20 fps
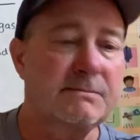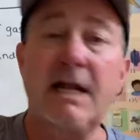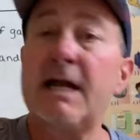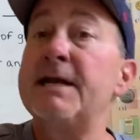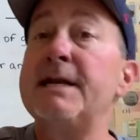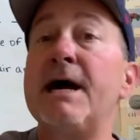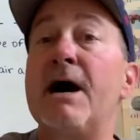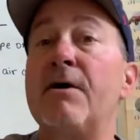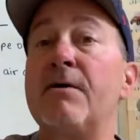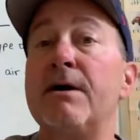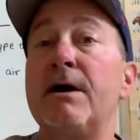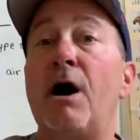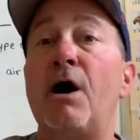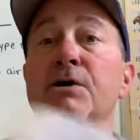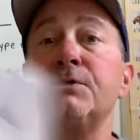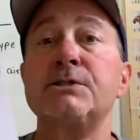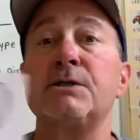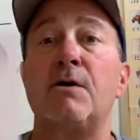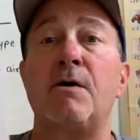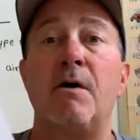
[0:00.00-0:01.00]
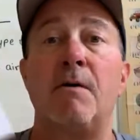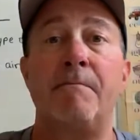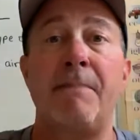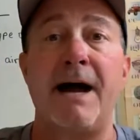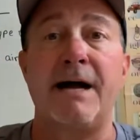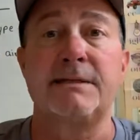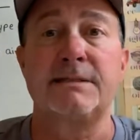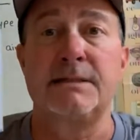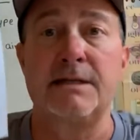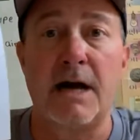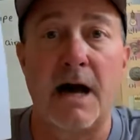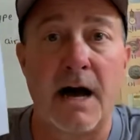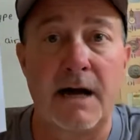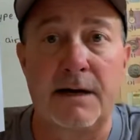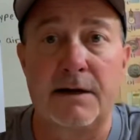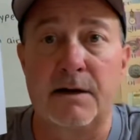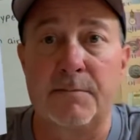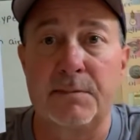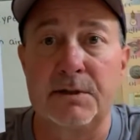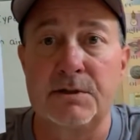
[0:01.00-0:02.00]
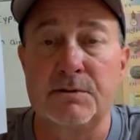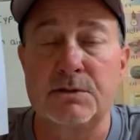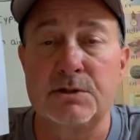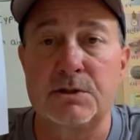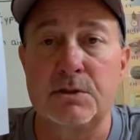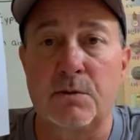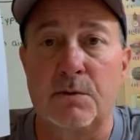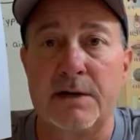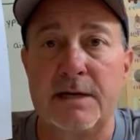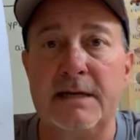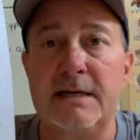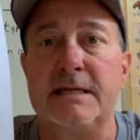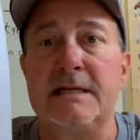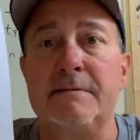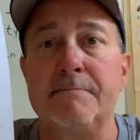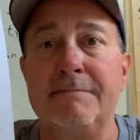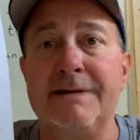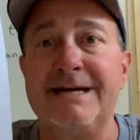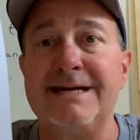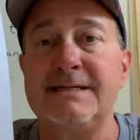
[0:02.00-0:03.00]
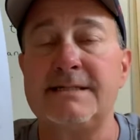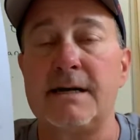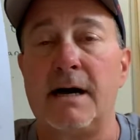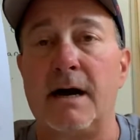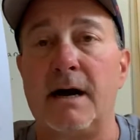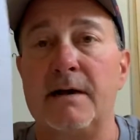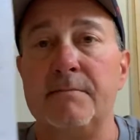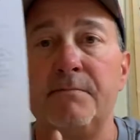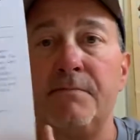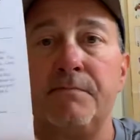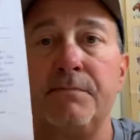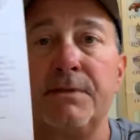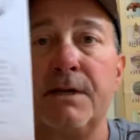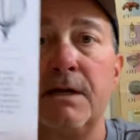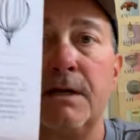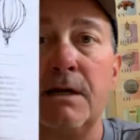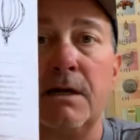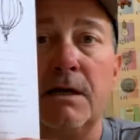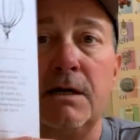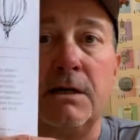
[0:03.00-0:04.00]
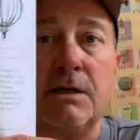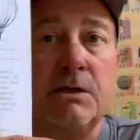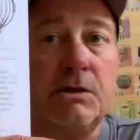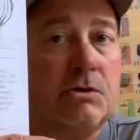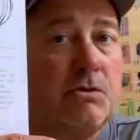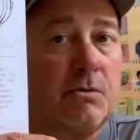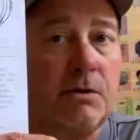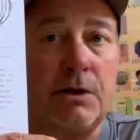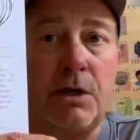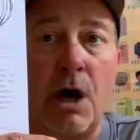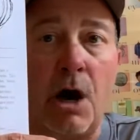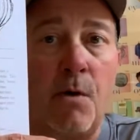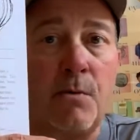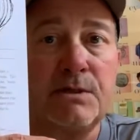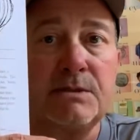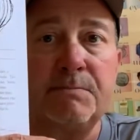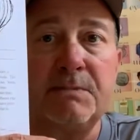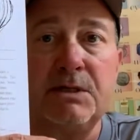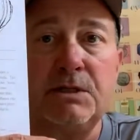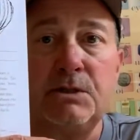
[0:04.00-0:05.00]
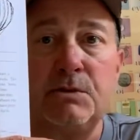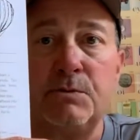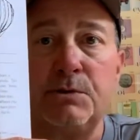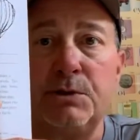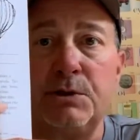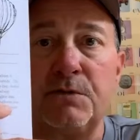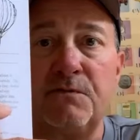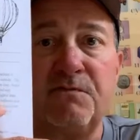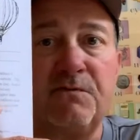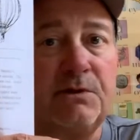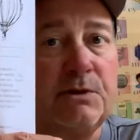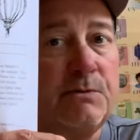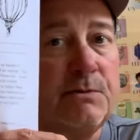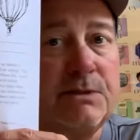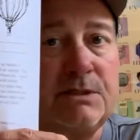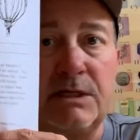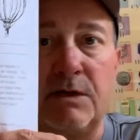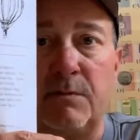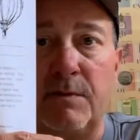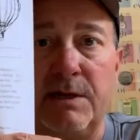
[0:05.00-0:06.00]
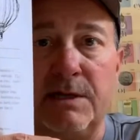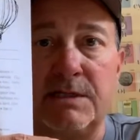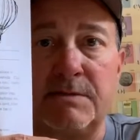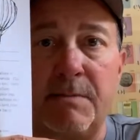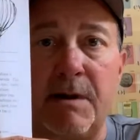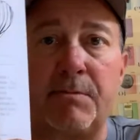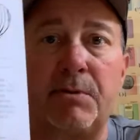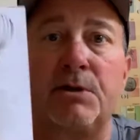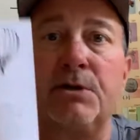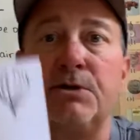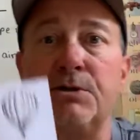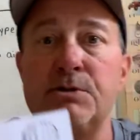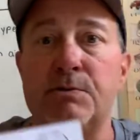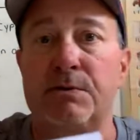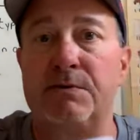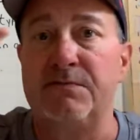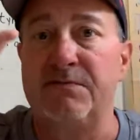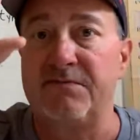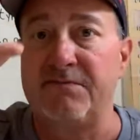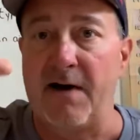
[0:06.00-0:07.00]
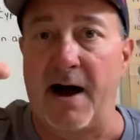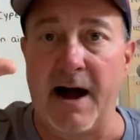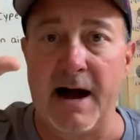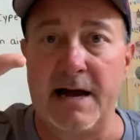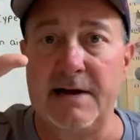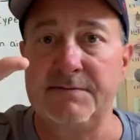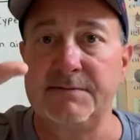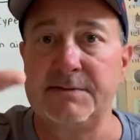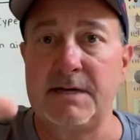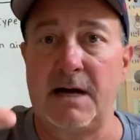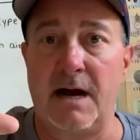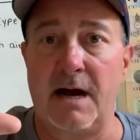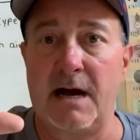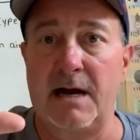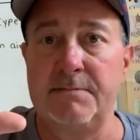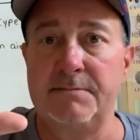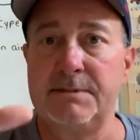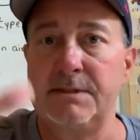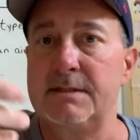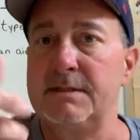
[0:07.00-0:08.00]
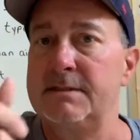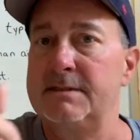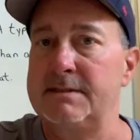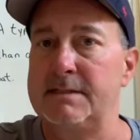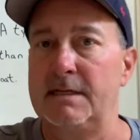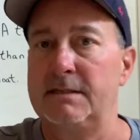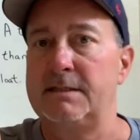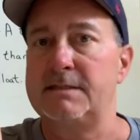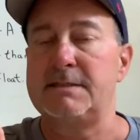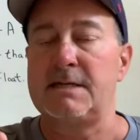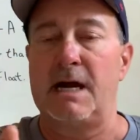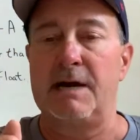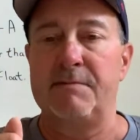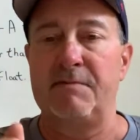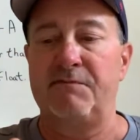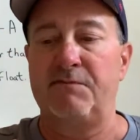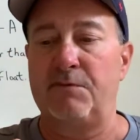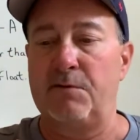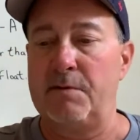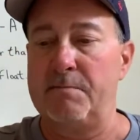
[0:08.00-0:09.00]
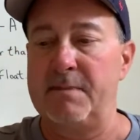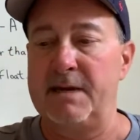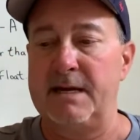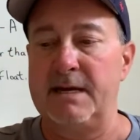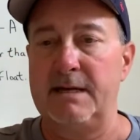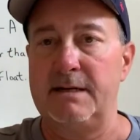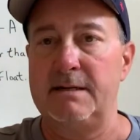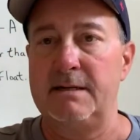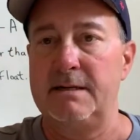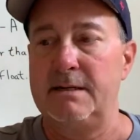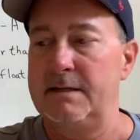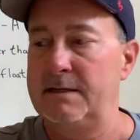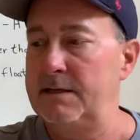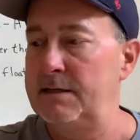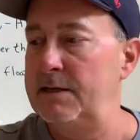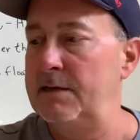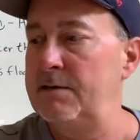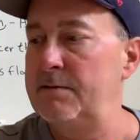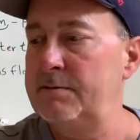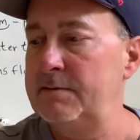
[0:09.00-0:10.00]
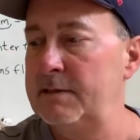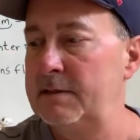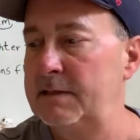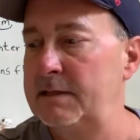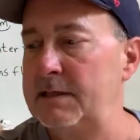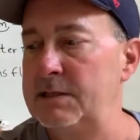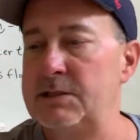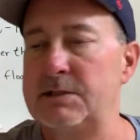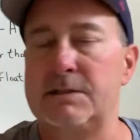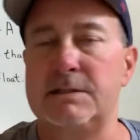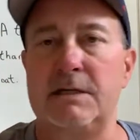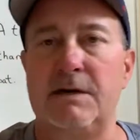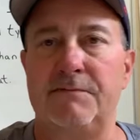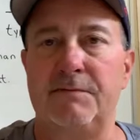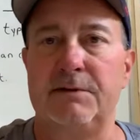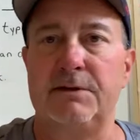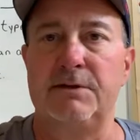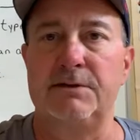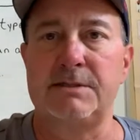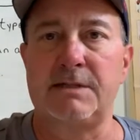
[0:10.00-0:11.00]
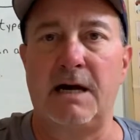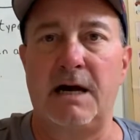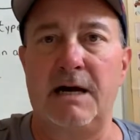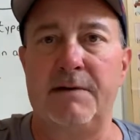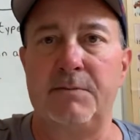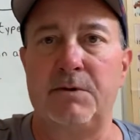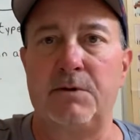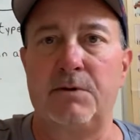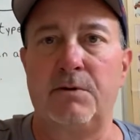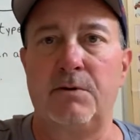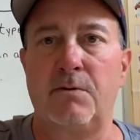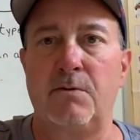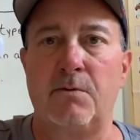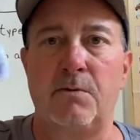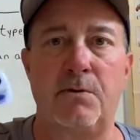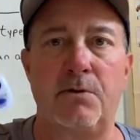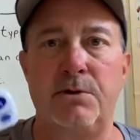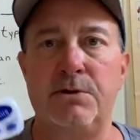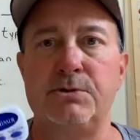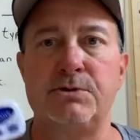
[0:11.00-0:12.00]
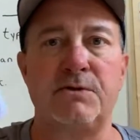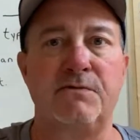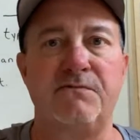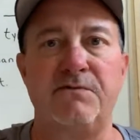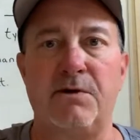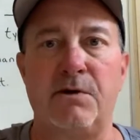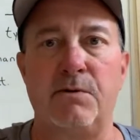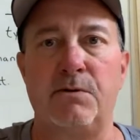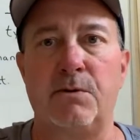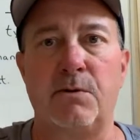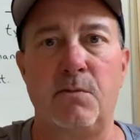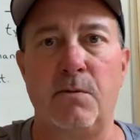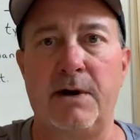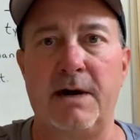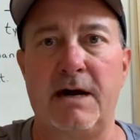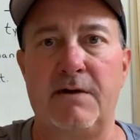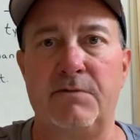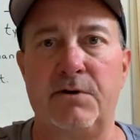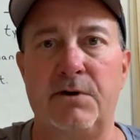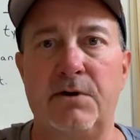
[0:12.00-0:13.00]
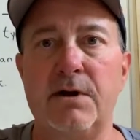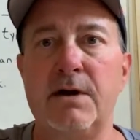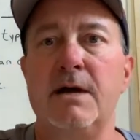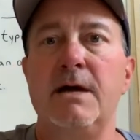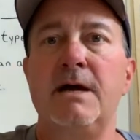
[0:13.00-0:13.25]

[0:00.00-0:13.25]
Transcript: Now, also, back to the hot air balloon story. In the meantime, you can always be doing your fluency reads. Remember, you're doing 5 times. Set the timer for a minute. You know, get yourself a little timer or use your phone or whatever.